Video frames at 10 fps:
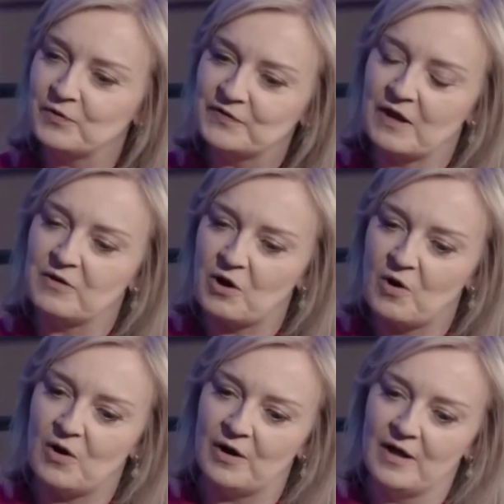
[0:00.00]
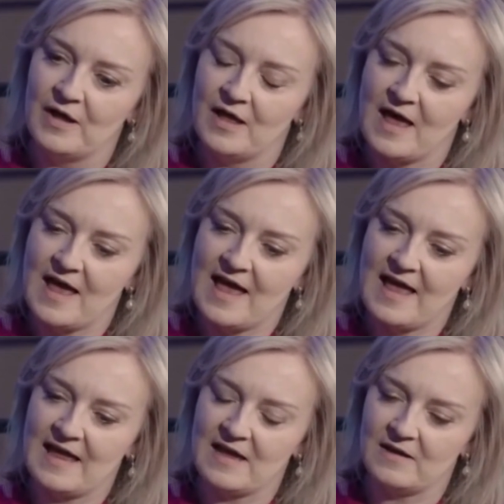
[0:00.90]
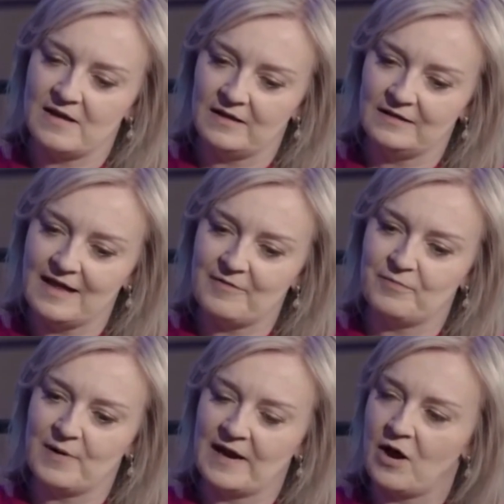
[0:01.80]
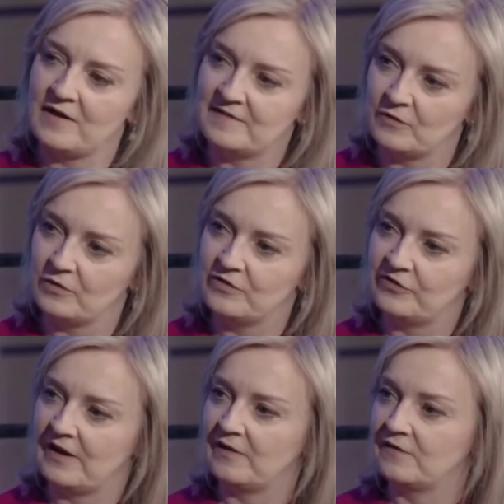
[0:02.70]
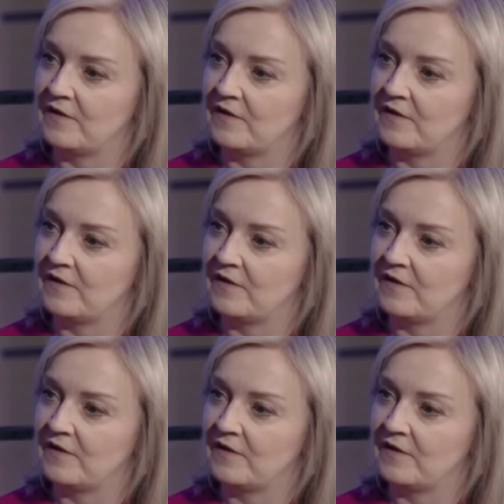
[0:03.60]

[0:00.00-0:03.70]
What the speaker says: it's the heartbeat of democracy. Let's